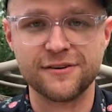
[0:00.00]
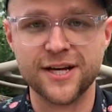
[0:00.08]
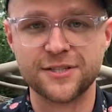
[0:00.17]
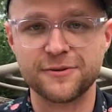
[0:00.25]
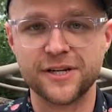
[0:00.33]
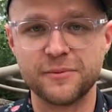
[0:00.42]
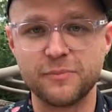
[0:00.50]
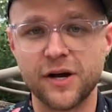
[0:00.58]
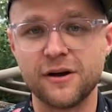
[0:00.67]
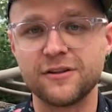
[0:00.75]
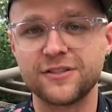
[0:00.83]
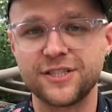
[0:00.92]
graduated
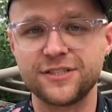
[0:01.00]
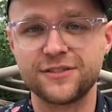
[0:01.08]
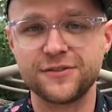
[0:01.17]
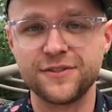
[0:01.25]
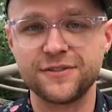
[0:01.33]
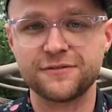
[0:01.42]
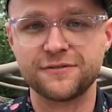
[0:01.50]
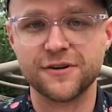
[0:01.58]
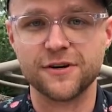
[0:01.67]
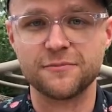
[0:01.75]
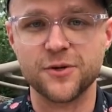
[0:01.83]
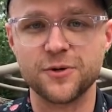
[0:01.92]
biology student
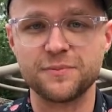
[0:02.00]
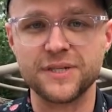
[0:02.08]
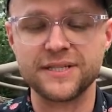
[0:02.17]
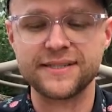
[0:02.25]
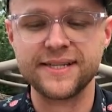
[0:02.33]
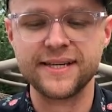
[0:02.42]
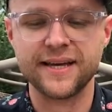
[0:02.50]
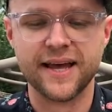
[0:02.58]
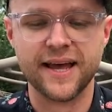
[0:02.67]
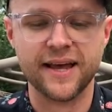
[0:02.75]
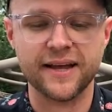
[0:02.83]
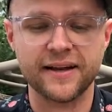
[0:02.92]
from UNBC,
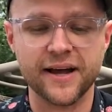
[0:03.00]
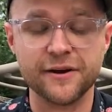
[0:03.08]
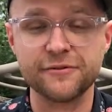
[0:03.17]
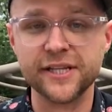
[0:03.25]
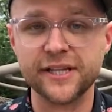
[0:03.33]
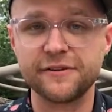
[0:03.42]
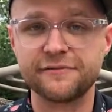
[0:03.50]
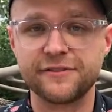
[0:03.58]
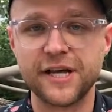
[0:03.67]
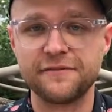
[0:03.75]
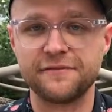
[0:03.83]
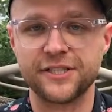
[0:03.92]
and I really love
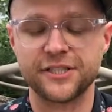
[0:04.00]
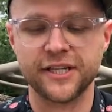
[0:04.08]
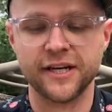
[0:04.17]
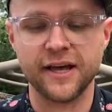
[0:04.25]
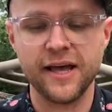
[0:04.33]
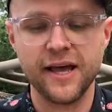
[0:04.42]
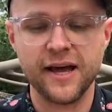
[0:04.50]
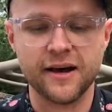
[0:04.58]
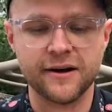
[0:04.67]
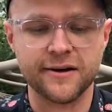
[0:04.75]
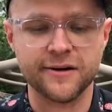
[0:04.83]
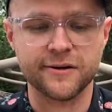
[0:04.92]
fly fishing.
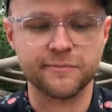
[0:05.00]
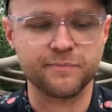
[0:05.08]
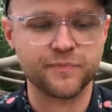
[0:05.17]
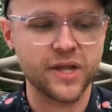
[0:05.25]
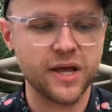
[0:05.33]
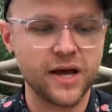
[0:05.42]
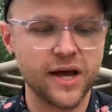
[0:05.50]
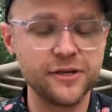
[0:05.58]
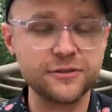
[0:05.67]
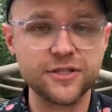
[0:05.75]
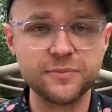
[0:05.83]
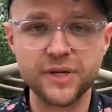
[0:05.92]
I
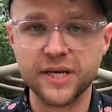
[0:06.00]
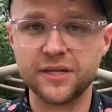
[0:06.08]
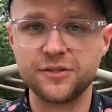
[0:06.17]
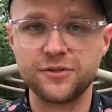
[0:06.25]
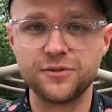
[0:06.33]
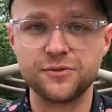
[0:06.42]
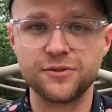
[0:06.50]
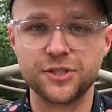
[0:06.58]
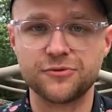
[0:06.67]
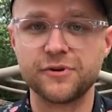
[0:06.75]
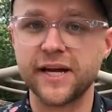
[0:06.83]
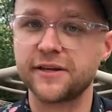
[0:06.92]
used to be into
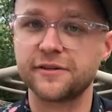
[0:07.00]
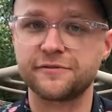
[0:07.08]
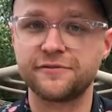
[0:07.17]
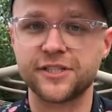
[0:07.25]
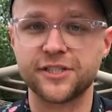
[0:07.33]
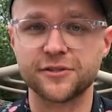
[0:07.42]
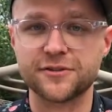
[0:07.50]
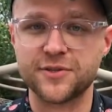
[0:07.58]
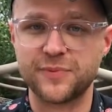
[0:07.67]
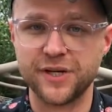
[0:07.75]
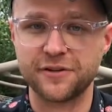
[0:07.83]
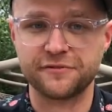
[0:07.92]
just regular fishing or
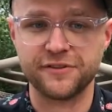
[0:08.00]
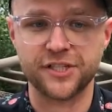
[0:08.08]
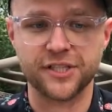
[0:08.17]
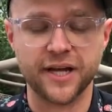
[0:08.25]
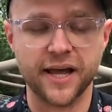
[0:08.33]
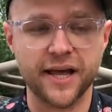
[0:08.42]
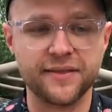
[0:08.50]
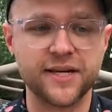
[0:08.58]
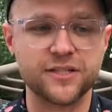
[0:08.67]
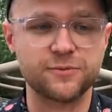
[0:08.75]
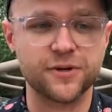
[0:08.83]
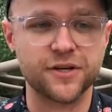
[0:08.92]
spinner fishing, and
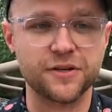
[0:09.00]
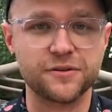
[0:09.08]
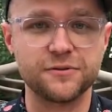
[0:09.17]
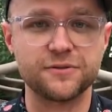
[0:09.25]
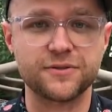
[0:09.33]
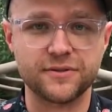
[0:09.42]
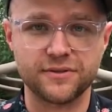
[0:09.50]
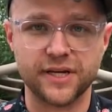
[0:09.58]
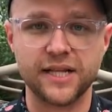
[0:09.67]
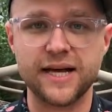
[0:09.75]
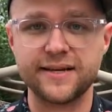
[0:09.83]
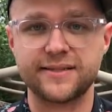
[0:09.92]
that's where you use the
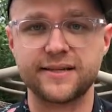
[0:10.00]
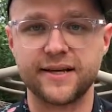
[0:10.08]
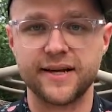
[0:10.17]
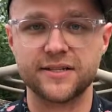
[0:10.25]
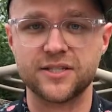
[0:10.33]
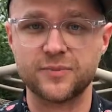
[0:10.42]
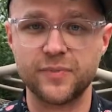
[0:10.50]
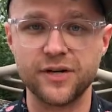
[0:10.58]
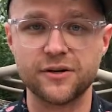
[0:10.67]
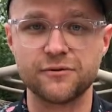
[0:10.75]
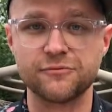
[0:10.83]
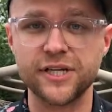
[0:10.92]
classic kind of
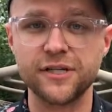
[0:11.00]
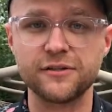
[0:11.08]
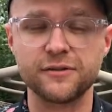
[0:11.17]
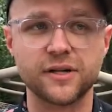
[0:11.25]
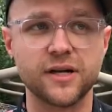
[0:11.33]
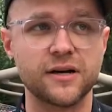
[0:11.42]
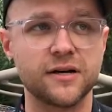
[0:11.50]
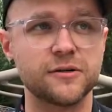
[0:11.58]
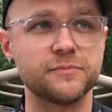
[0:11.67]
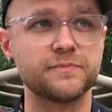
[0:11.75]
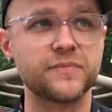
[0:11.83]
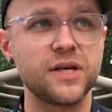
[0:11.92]
spinner reel.
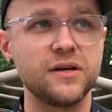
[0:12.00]
You